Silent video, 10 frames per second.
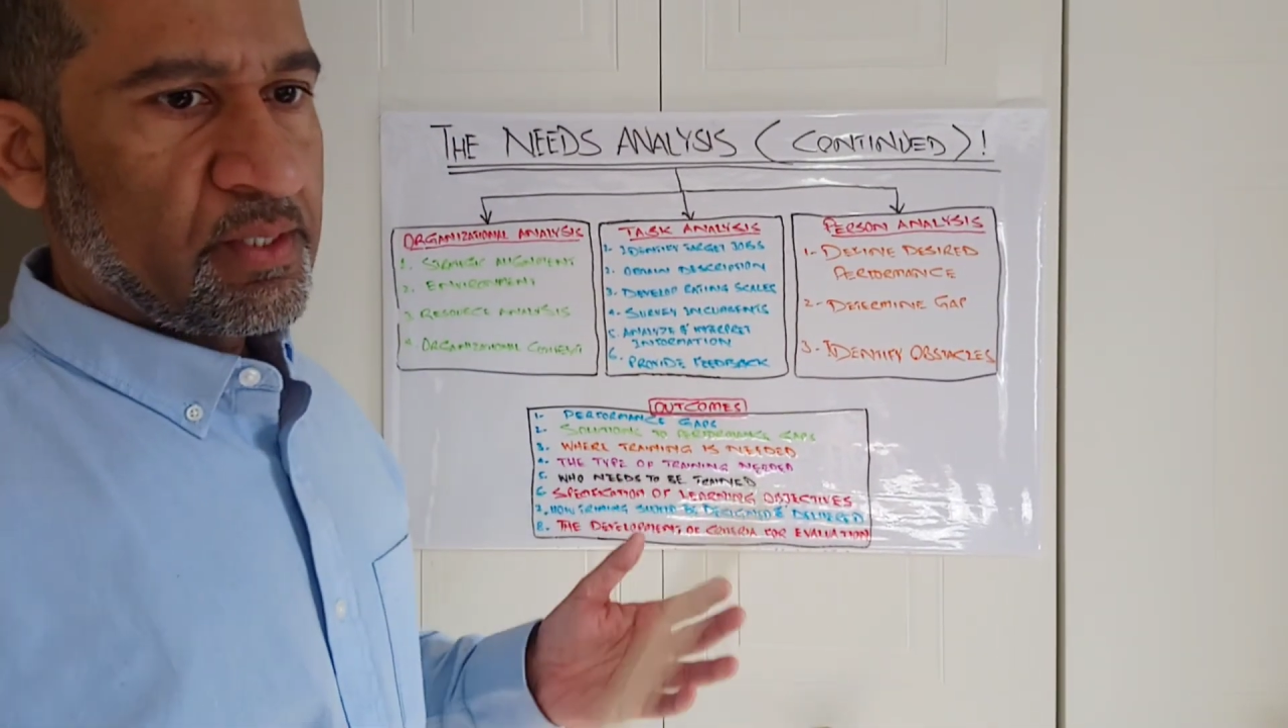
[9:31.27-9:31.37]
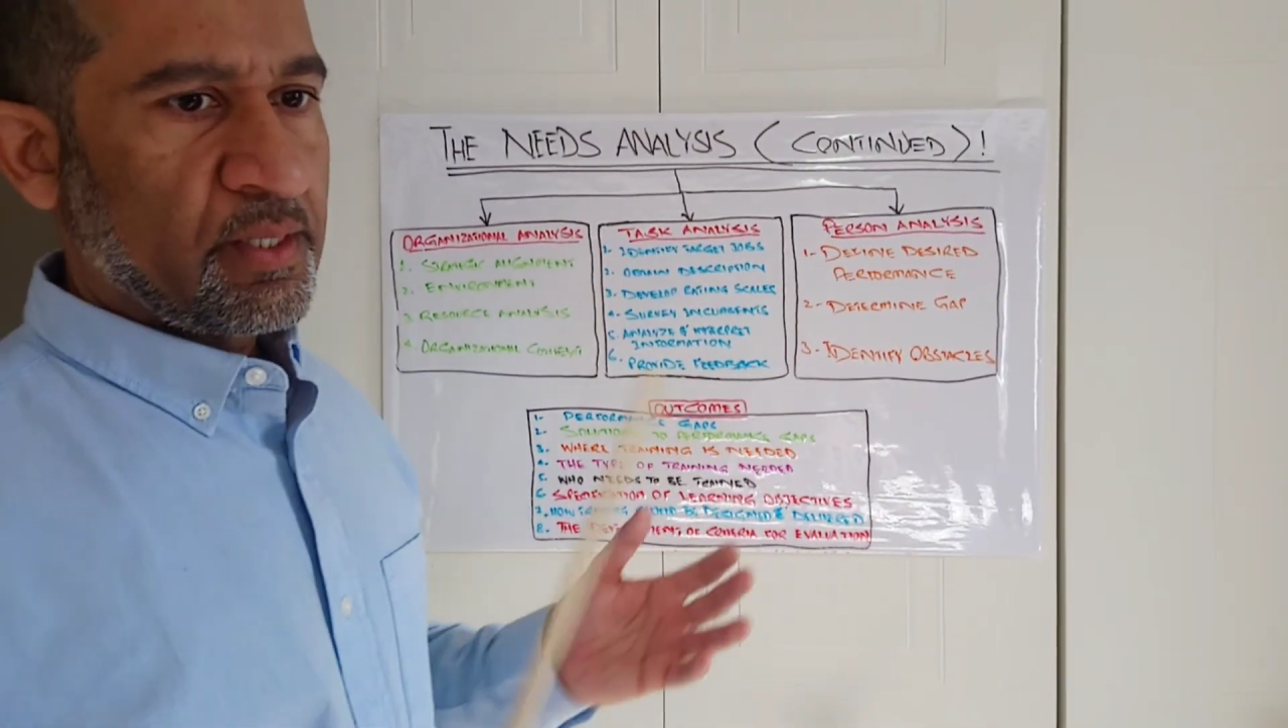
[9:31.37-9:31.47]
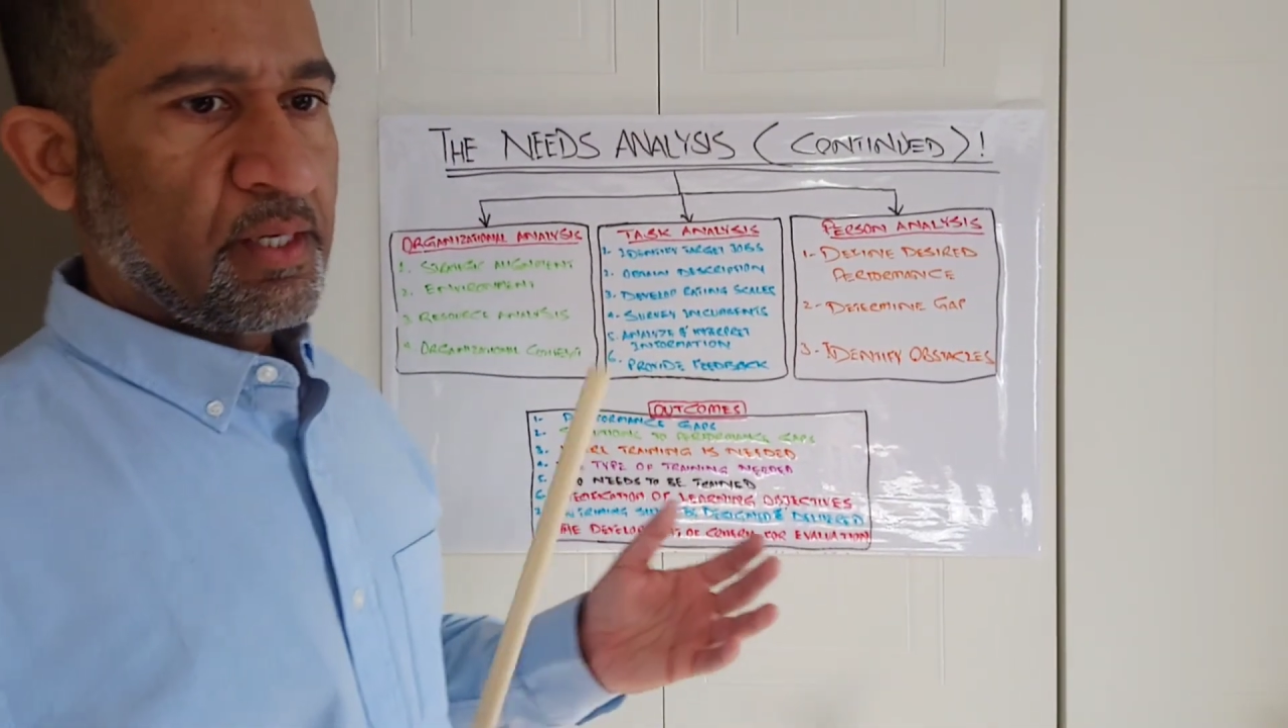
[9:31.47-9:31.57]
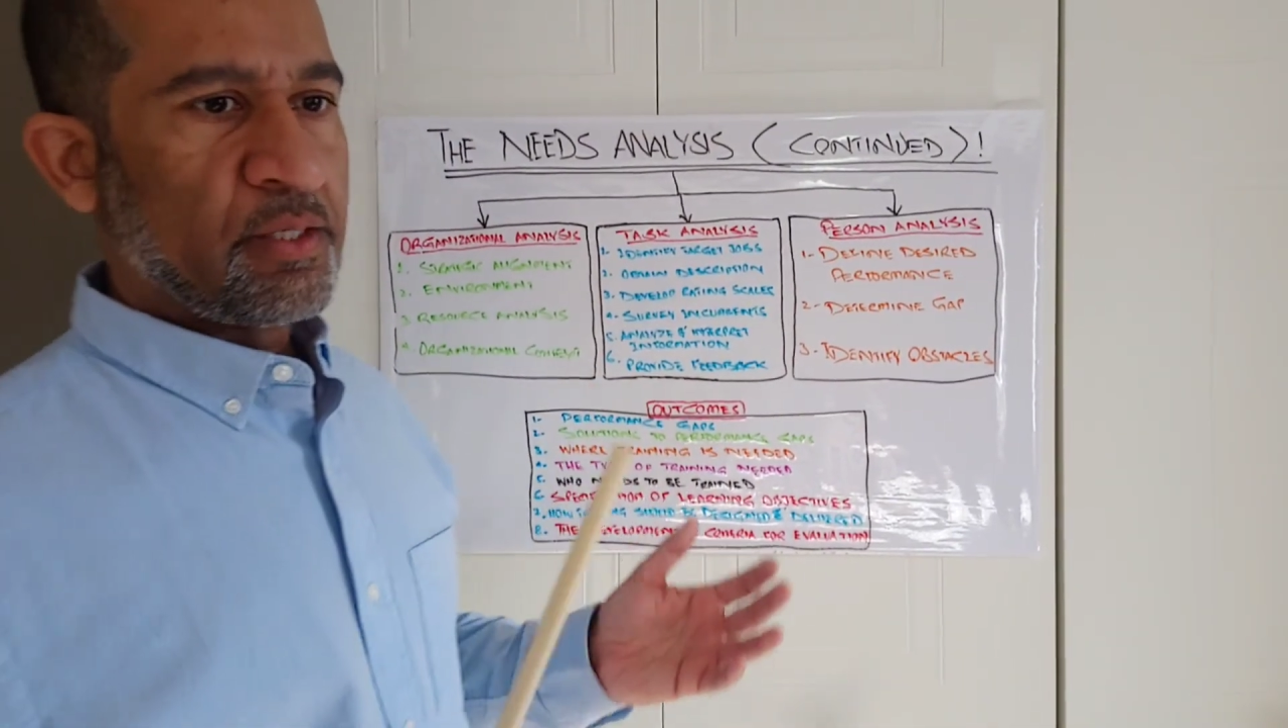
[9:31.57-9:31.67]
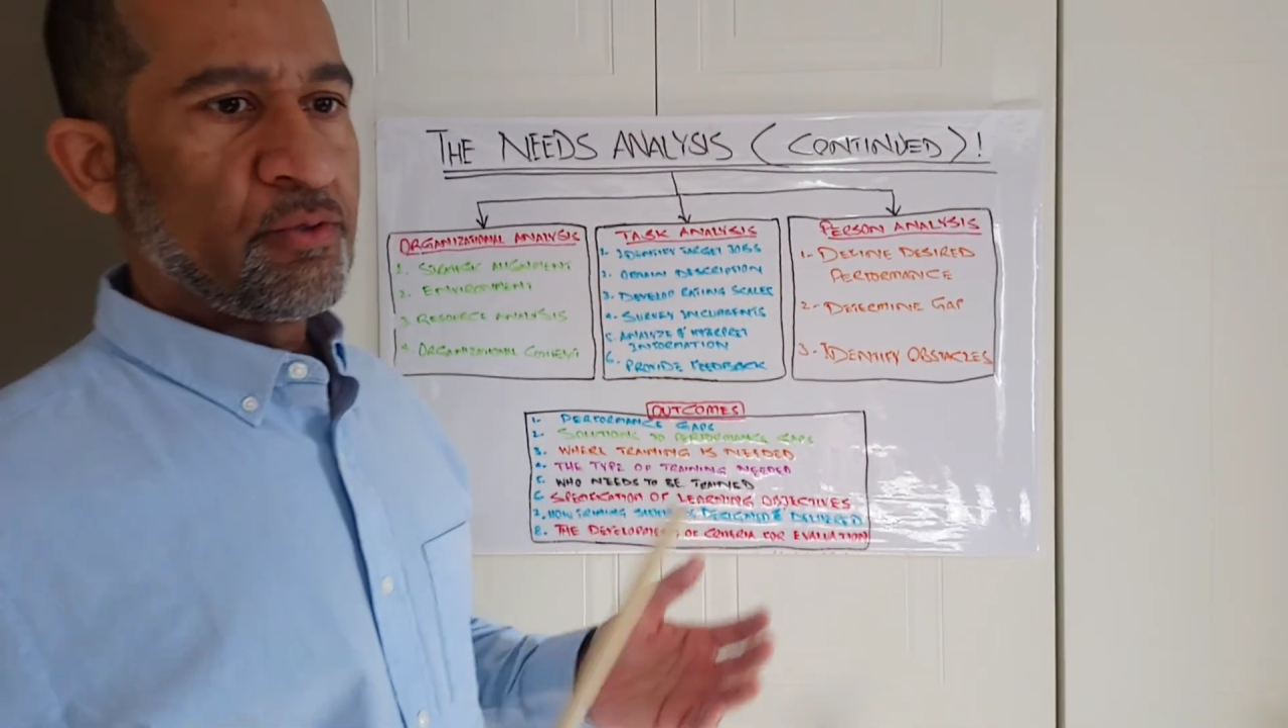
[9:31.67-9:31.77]

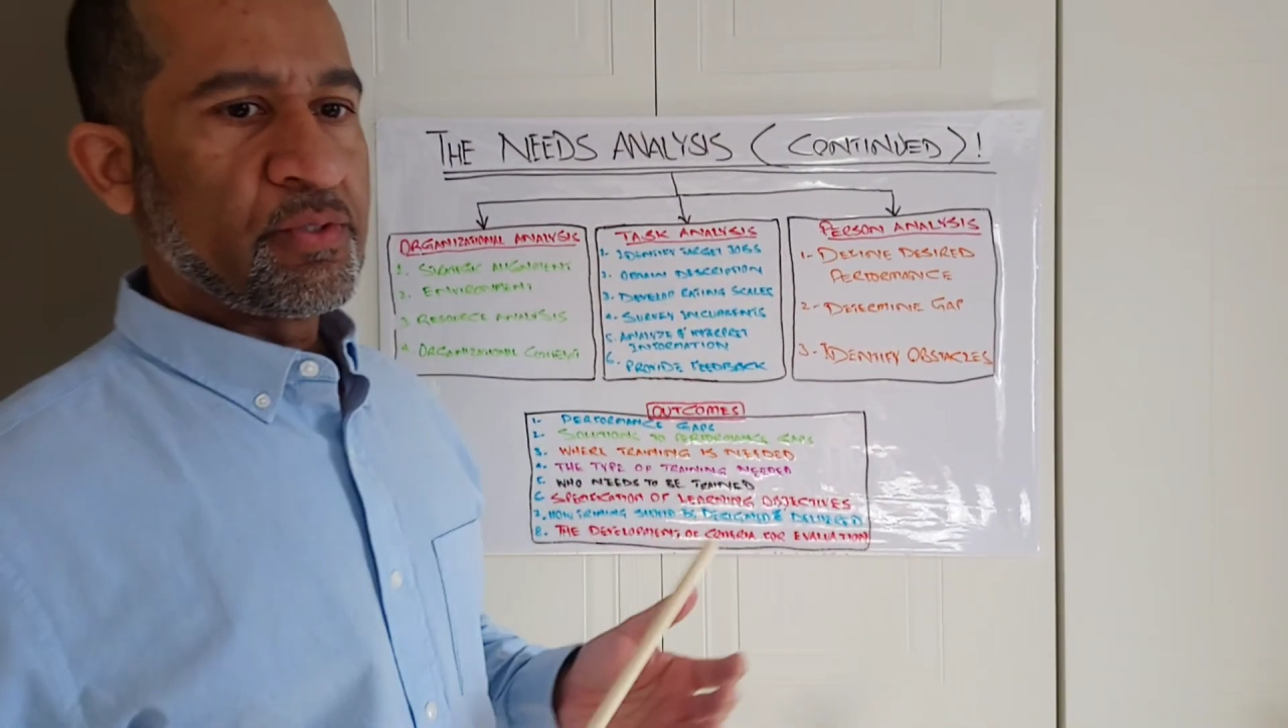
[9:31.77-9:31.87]
you